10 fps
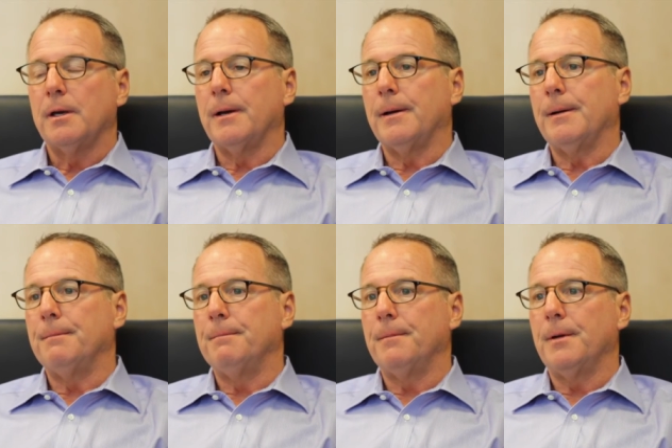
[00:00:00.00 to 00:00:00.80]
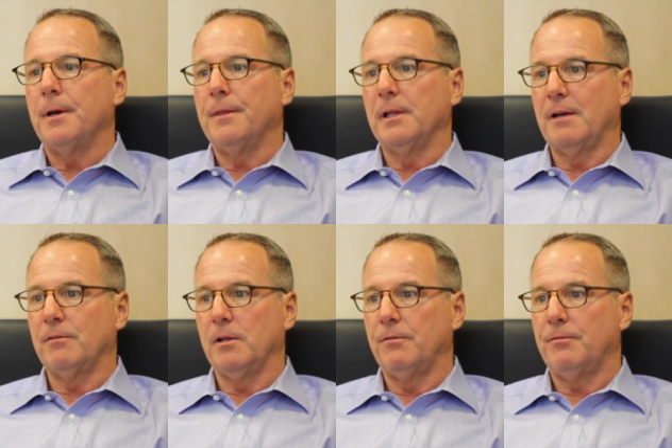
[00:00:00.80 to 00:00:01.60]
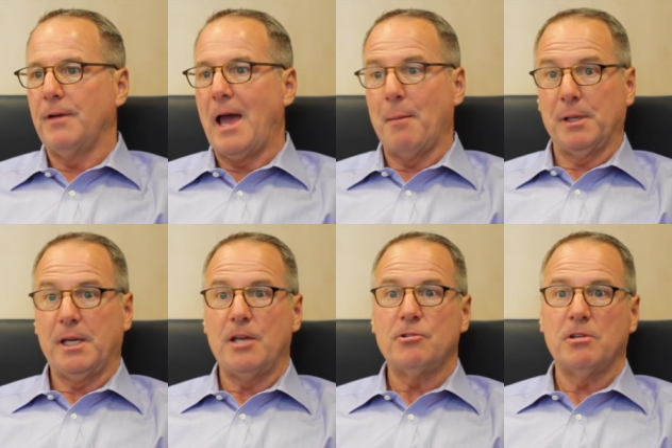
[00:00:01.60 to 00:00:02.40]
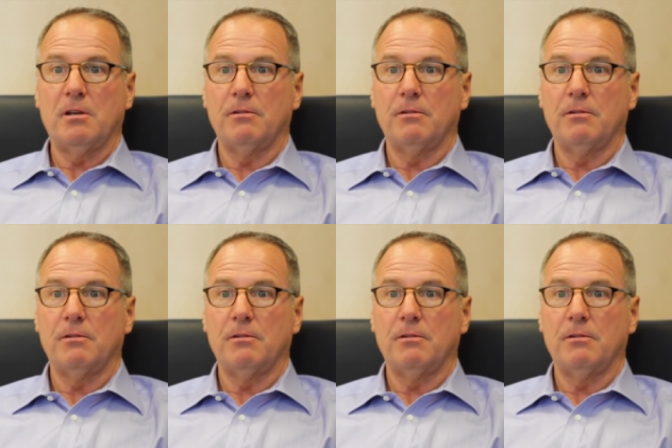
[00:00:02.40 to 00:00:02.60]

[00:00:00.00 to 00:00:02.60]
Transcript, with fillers: um, uh, the level of application